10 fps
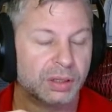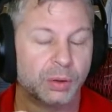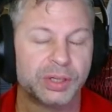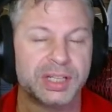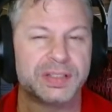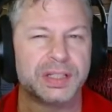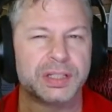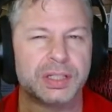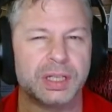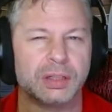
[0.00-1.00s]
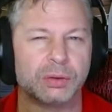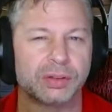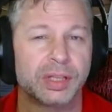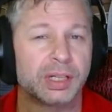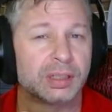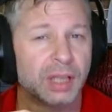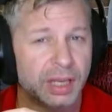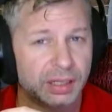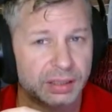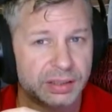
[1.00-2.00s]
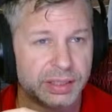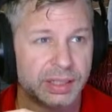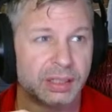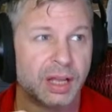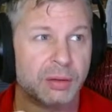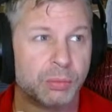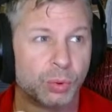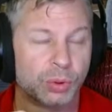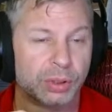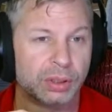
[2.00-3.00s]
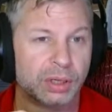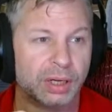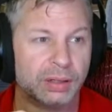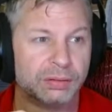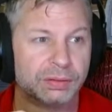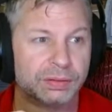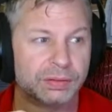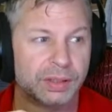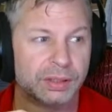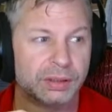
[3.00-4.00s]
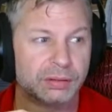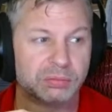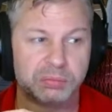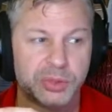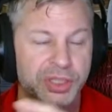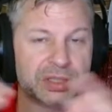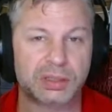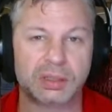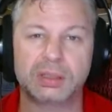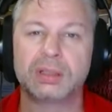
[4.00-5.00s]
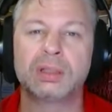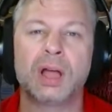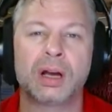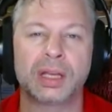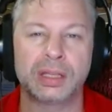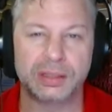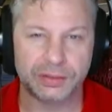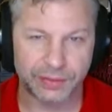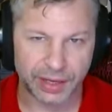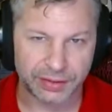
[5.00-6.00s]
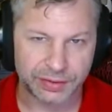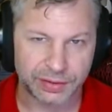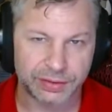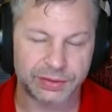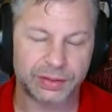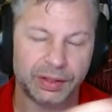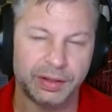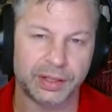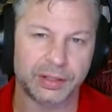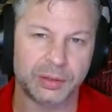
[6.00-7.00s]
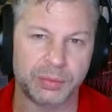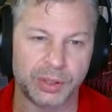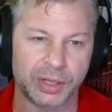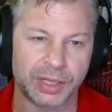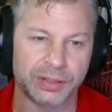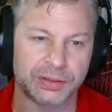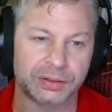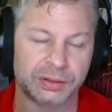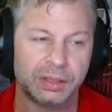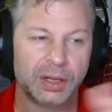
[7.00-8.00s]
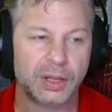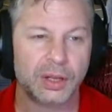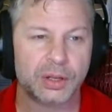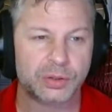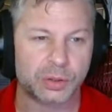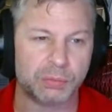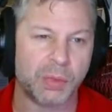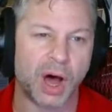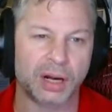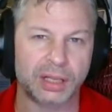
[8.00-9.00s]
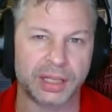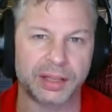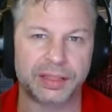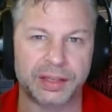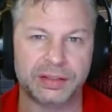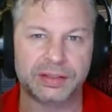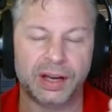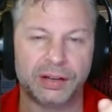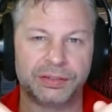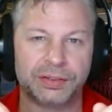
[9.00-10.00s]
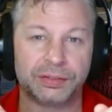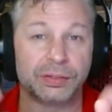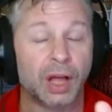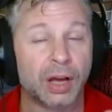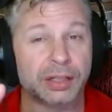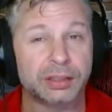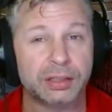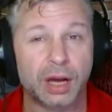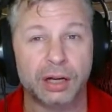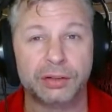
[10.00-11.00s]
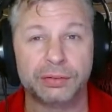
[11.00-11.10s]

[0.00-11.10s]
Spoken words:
organization in North Carolina to get a lot more of just locking devices into their communities. And they're sort of modeling things off of Lock and Talk